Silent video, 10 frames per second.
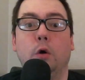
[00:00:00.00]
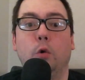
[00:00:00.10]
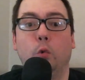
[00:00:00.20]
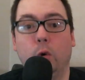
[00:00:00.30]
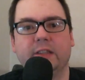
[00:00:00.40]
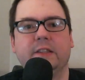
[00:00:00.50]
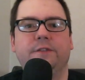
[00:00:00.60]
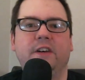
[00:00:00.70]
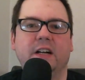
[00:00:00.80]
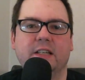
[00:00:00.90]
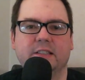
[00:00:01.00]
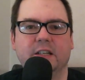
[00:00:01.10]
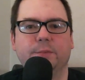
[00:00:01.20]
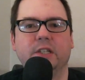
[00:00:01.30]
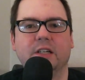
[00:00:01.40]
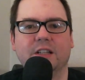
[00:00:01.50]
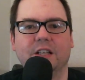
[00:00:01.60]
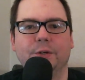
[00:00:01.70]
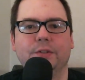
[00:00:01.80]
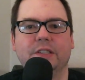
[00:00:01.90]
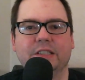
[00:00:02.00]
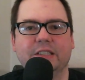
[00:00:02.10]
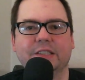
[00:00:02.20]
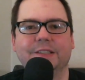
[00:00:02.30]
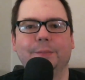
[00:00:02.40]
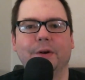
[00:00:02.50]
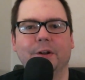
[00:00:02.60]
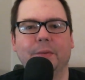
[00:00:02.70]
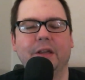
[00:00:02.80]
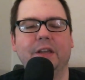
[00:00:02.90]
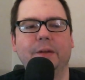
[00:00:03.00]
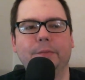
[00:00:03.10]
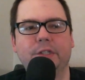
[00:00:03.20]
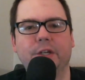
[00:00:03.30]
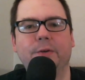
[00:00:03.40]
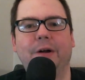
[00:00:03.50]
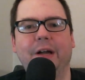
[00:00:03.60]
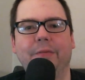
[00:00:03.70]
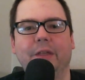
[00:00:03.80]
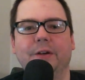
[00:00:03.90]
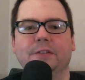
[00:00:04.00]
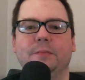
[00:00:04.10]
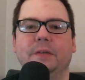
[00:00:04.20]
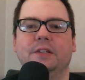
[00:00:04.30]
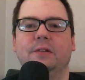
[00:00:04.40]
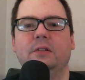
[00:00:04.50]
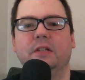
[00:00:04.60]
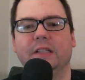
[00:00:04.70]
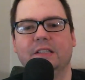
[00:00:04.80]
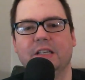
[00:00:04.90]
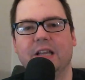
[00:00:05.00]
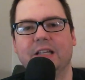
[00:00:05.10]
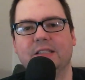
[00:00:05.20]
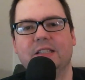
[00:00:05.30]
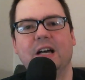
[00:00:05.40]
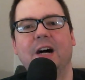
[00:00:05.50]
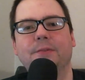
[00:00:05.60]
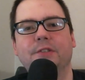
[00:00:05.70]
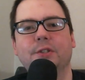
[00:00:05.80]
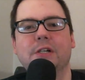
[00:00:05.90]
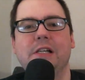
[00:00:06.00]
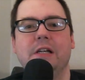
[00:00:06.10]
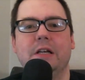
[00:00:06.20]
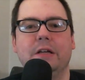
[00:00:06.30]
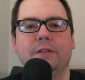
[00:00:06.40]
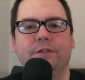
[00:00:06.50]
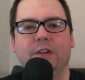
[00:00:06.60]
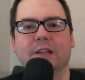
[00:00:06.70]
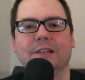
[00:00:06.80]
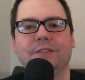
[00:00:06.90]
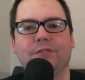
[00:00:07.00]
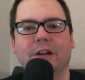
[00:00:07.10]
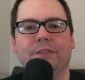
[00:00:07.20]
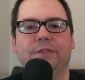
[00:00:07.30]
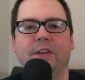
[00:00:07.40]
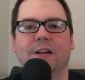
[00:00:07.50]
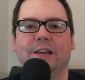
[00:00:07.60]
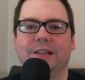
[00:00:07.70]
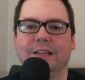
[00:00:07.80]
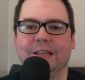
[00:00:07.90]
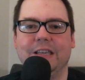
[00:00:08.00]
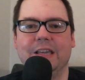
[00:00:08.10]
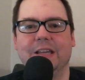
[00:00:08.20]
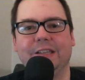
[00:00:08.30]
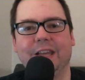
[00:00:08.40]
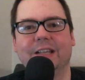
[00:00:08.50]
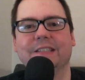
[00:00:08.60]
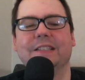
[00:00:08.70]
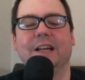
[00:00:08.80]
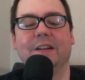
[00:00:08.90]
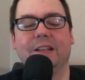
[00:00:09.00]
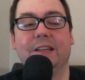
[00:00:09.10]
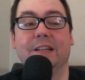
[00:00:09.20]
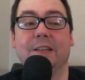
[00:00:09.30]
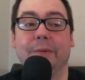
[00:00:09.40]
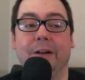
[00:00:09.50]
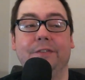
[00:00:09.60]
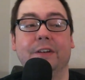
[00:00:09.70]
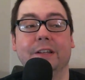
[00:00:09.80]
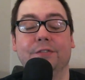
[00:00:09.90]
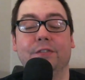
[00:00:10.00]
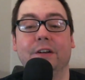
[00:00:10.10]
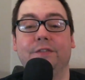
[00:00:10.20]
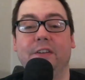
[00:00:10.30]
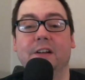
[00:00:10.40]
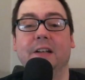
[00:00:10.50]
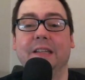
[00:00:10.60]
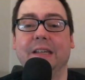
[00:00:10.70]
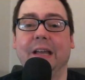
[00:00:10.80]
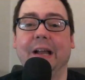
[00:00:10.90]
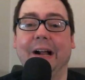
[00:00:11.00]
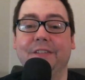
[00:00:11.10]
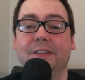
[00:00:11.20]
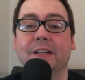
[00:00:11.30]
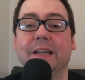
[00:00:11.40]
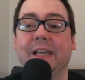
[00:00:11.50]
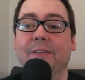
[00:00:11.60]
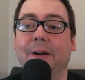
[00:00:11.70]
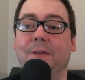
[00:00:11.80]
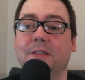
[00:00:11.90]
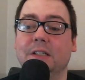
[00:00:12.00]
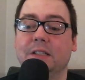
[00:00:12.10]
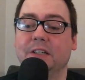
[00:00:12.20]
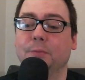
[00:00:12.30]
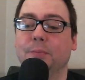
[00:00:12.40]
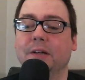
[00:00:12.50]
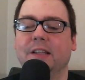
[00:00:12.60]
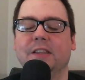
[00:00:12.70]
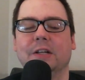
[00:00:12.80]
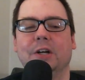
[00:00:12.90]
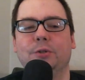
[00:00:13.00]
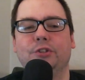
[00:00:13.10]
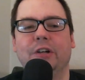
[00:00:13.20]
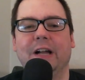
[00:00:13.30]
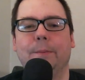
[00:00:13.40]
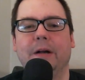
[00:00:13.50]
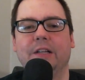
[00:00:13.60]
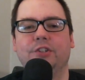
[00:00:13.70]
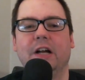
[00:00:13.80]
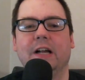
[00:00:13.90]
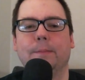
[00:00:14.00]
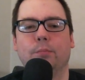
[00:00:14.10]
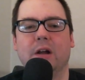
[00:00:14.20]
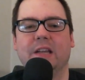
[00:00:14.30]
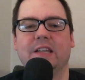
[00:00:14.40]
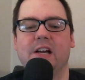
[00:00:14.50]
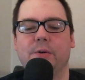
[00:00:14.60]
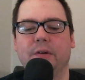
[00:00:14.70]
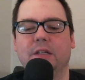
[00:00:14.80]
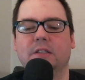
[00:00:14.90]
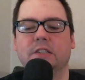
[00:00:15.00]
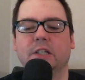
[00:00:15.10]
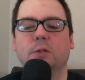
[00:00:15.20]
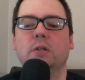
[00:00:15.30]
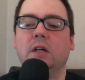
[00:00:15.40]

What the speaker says: What the fuck is up, Juggalos? This is the Murder Mayhem Show. I'm the host, Mitchell, and today's top story, Fearless Fred Fury. Again, yes, I already talked about Fearless Fred Fury the day after it came out. Did a pretty thorough track-by-track breakdown. So,